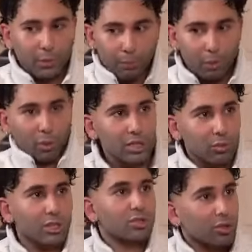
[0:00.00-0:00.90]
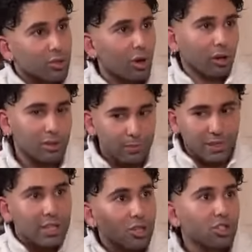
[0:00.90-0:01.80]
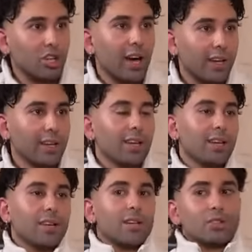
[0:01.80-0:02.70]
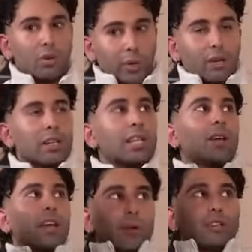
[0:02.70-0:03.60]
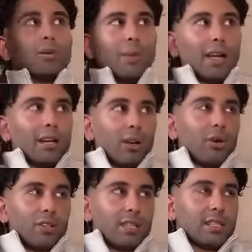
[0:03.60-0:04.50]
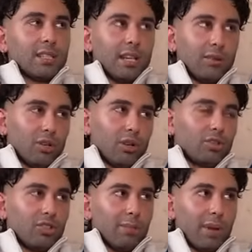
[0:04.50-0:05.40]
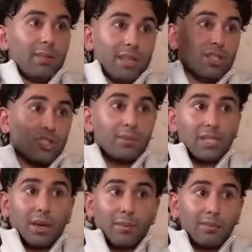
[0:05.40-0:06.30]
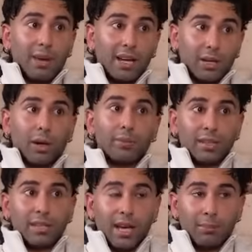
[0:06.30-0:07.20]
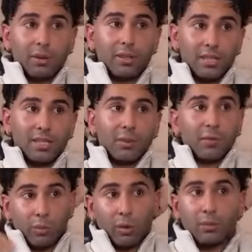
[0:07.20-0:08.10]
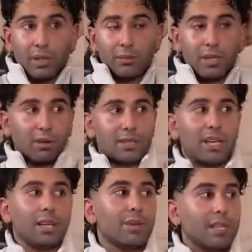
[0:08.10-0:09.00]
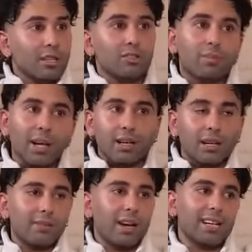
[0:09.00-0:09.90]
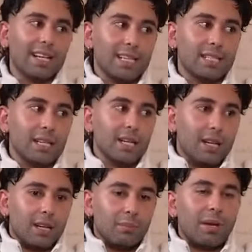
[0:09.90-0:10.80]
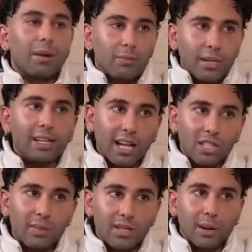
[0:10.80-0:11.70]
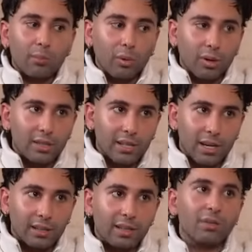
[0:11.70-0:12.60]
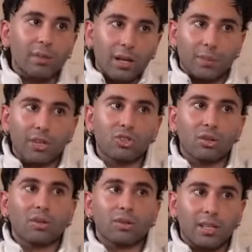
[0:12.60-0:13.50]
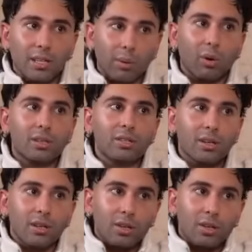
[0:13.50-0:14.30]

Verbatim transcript: The point was to not, not be shy. Right. So weirdly, when I went to Bangalore recently, I was on a trip. I messaged him saying, I'm in Bangalore, I'll be at the airport at this time if you want to meet me outside, but he didn't reply till very late. But I will catch him at some point and give him that picture that he bought